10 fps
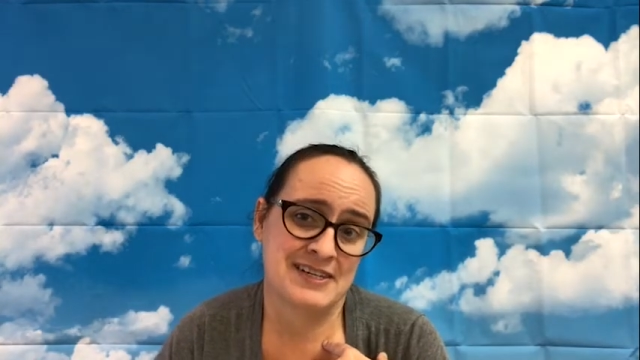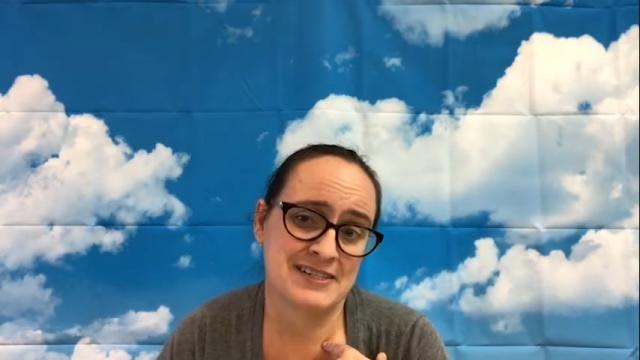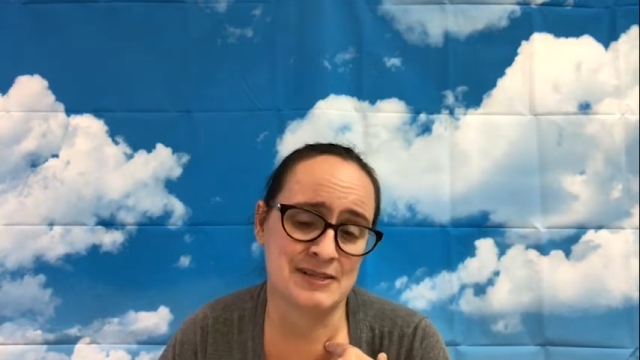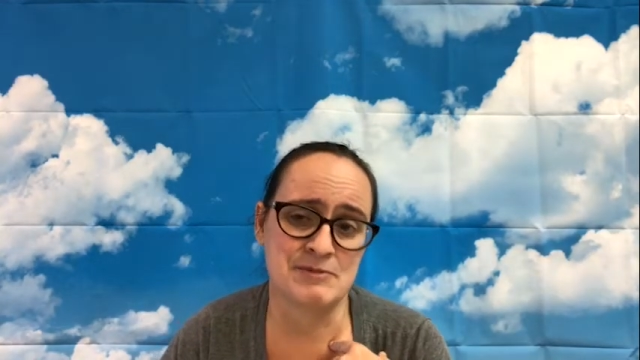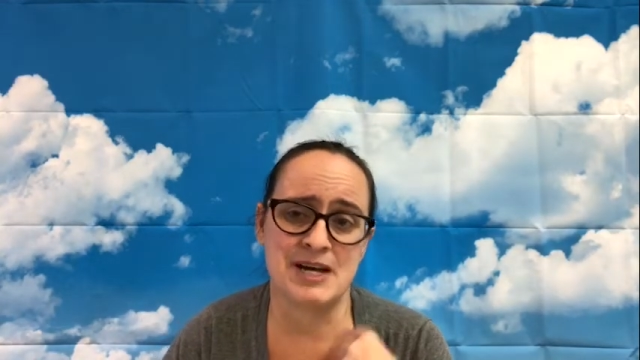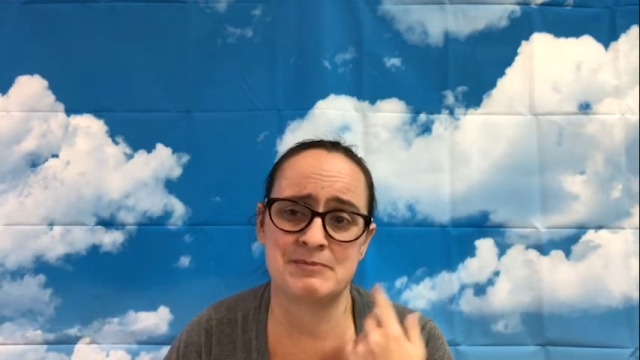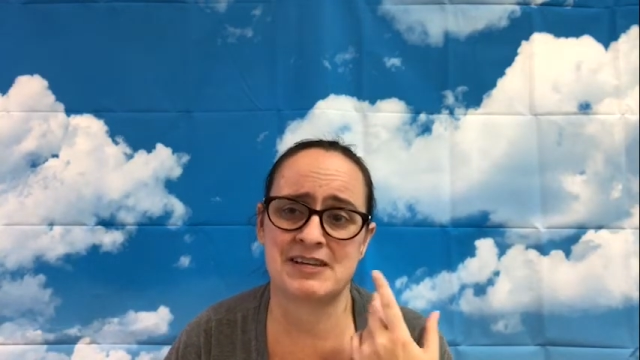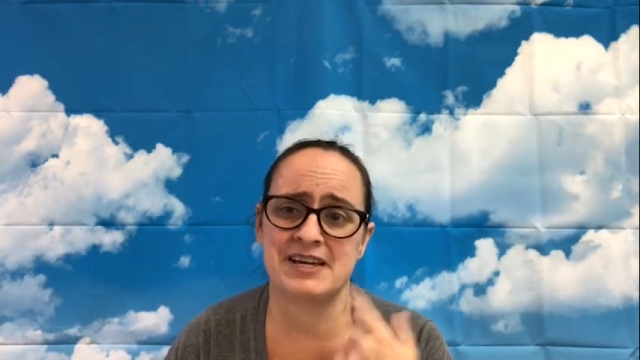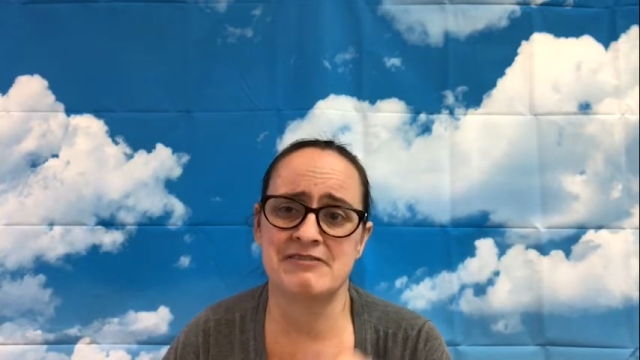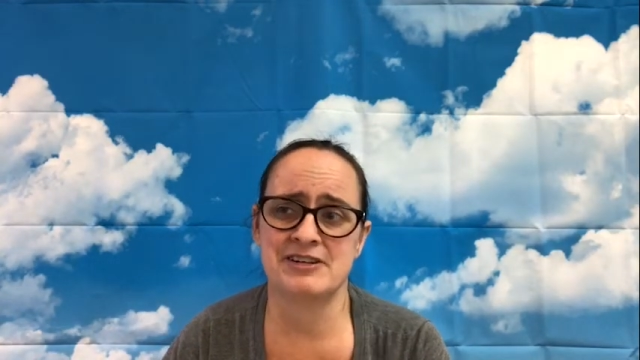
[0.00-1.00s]
Sometimes
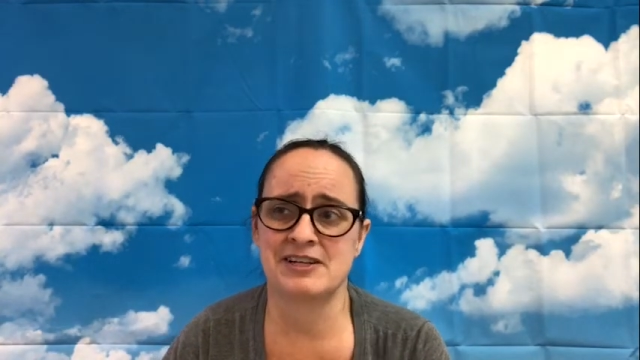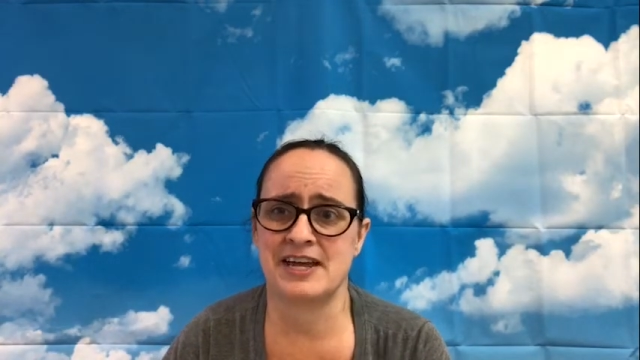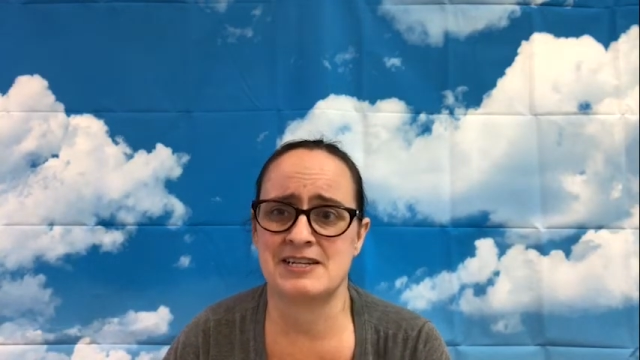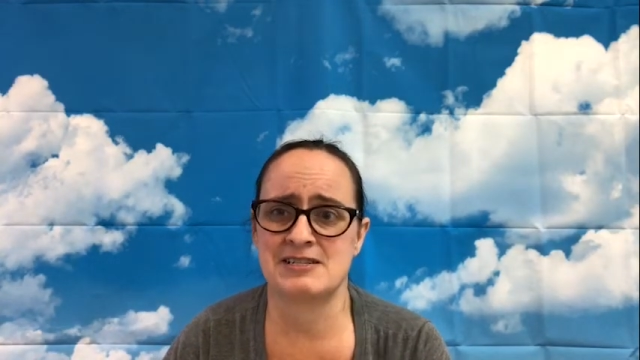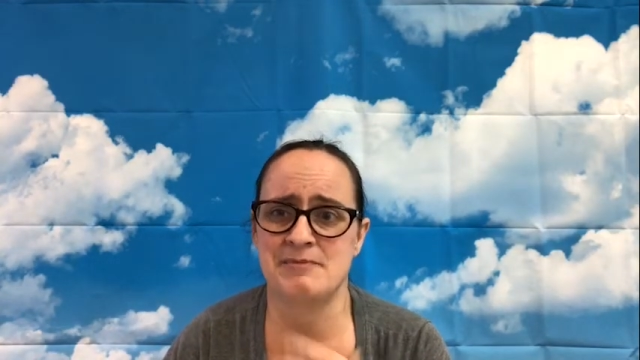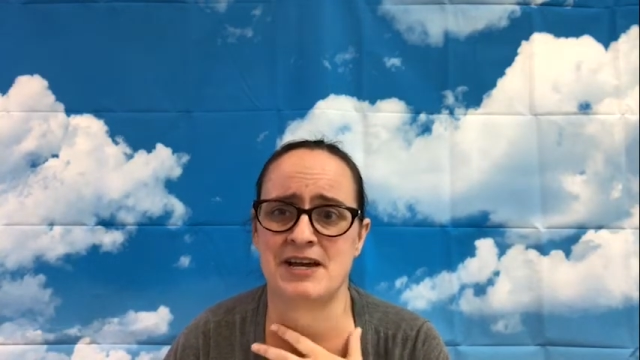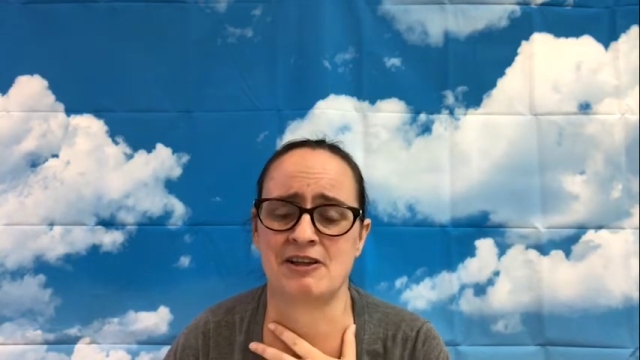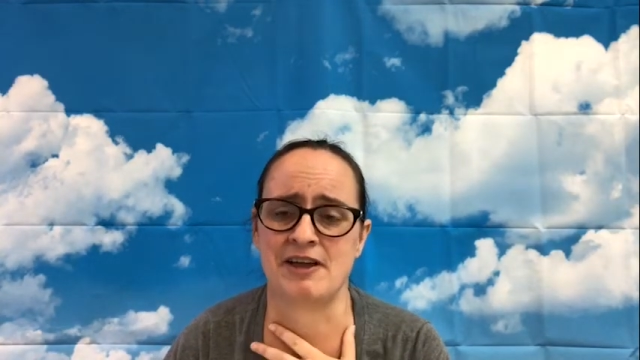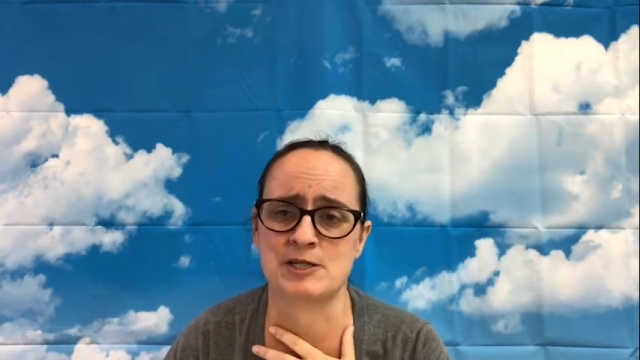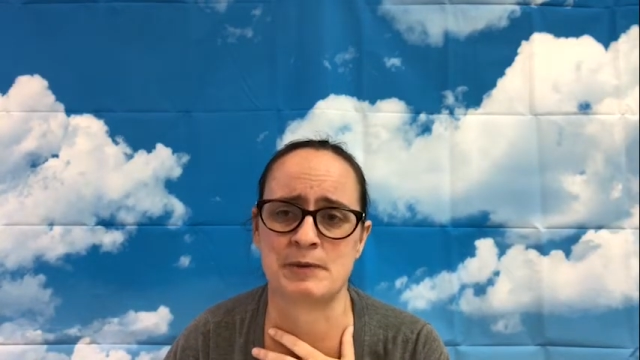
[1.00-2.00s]
I even like to make
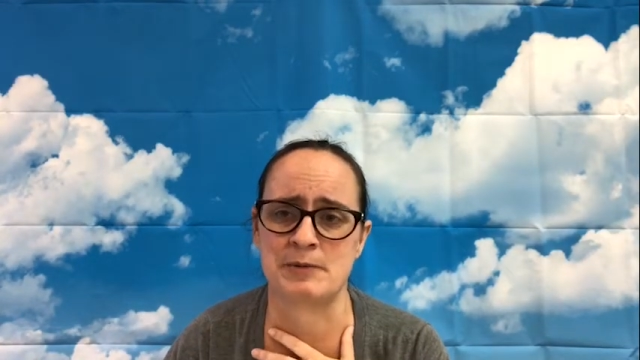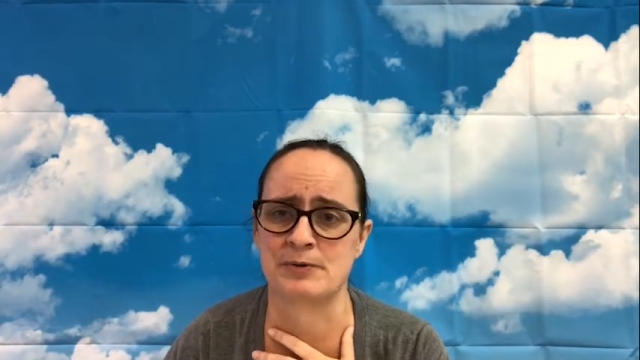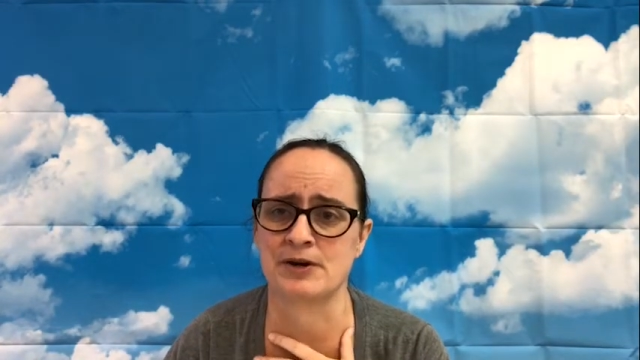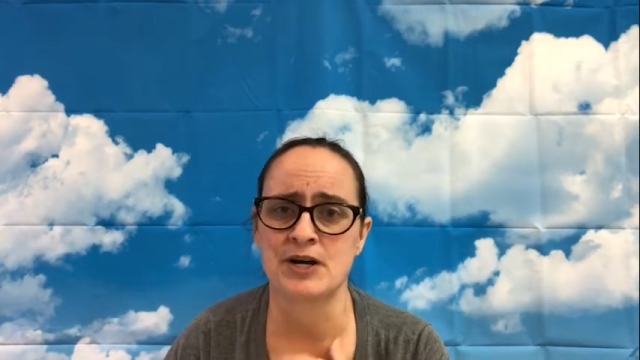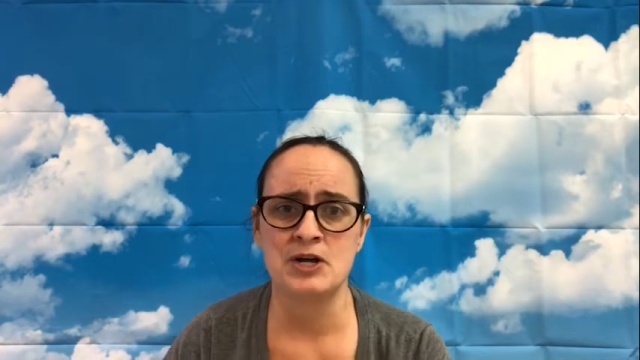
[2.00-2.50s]
collage paper.